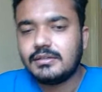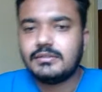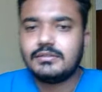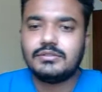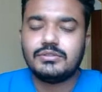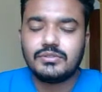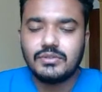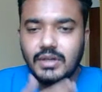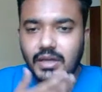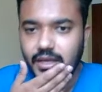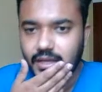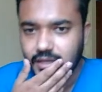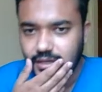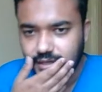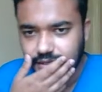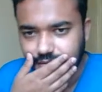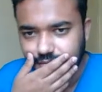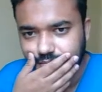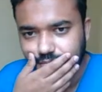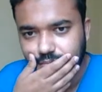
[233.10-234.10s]
should
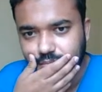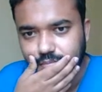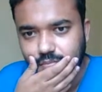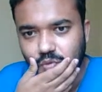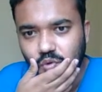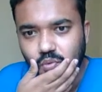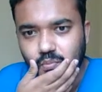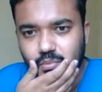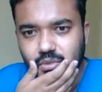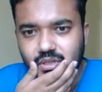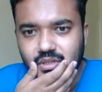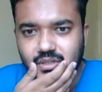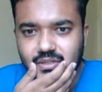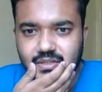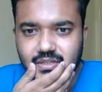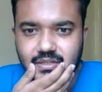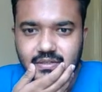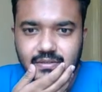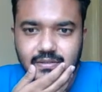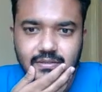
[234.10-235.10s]
I open the
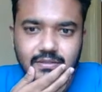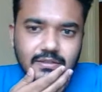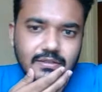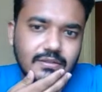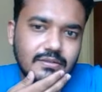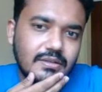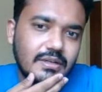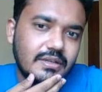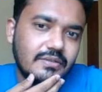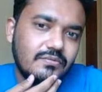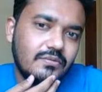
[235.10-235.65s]
center?